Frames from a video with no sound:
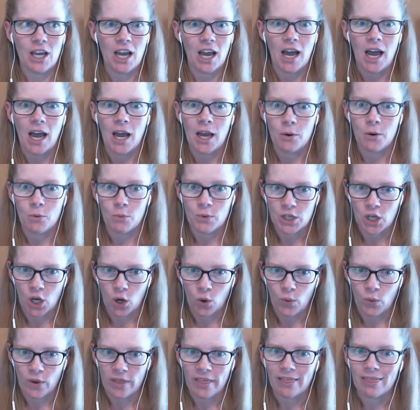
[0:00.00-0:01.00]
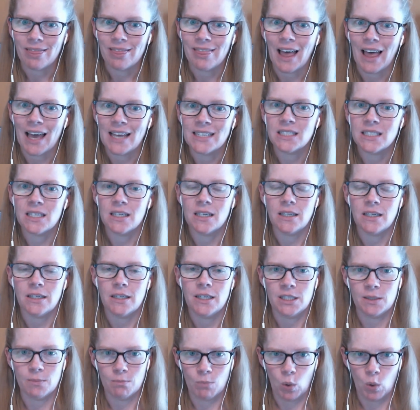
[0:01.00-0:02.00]
I would go with less
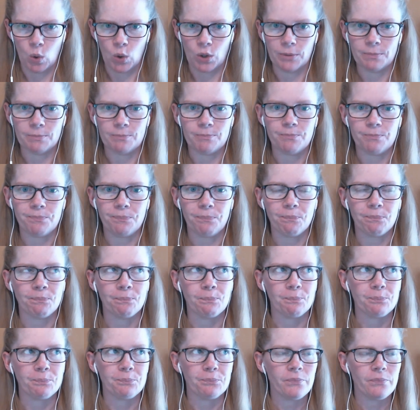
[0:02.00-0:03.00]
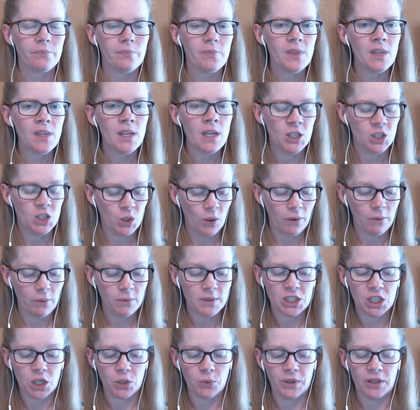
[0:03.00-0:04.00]
is more. So I would
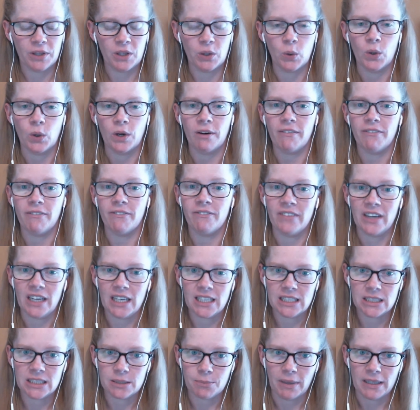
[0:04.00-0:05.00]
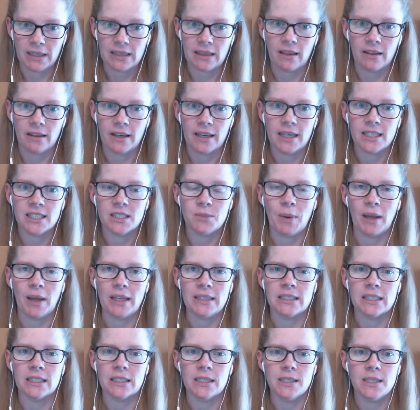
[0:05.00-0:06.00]
start with your fixed monthly
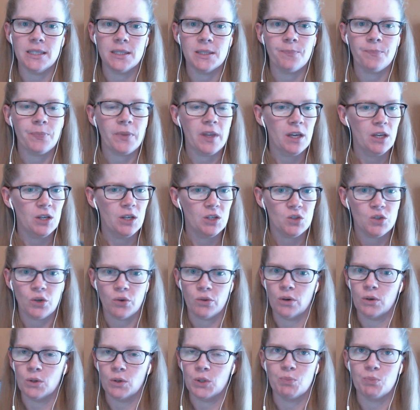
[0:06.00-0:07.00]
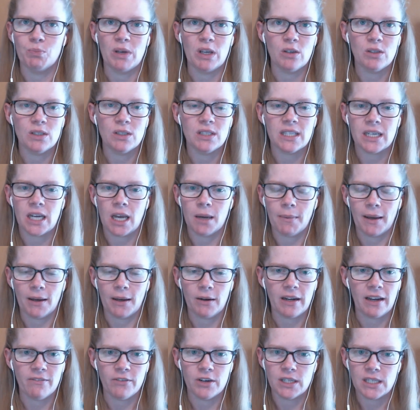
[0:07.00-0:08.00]
expenses, so those bills that come out
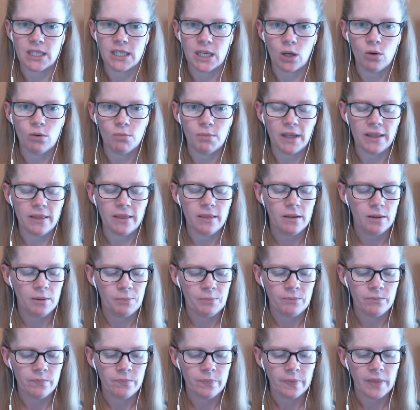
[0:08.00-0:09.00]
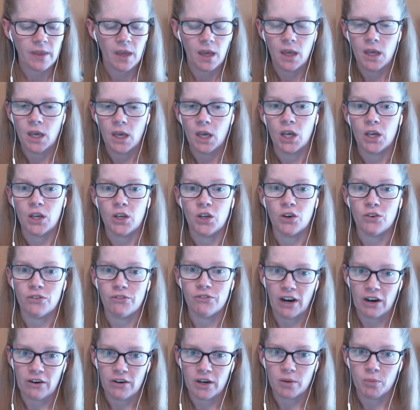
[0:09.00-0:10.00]
every single month, your
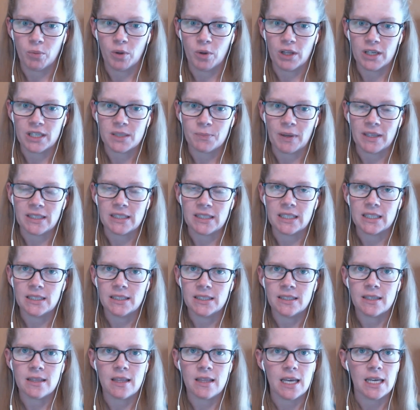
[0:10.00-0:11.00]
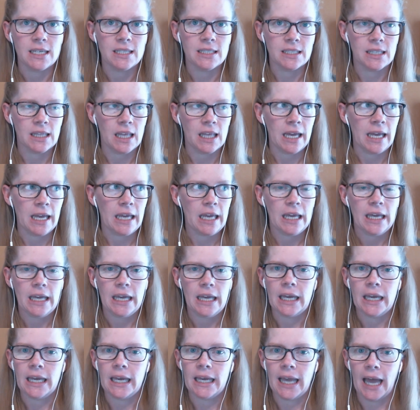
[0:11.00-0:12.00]
variable expenses, things like
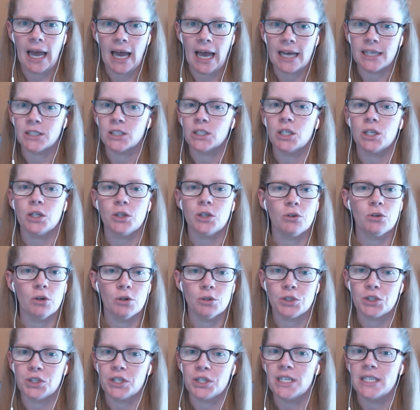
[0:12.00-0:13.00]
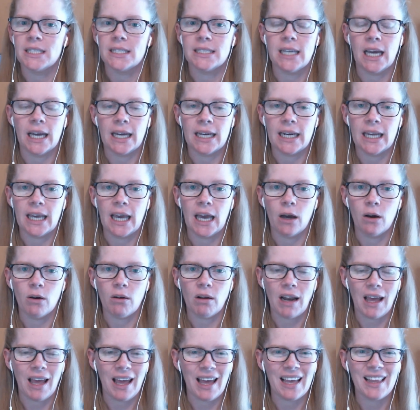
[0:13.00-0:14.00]
gas, groceries, dining out.
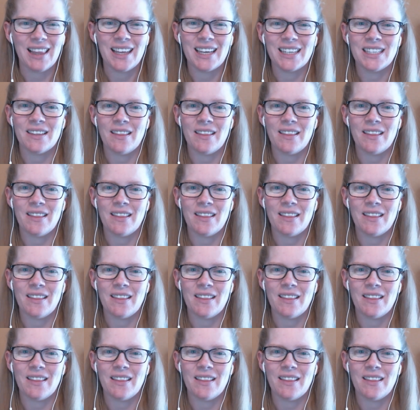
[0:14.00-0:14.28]
I like to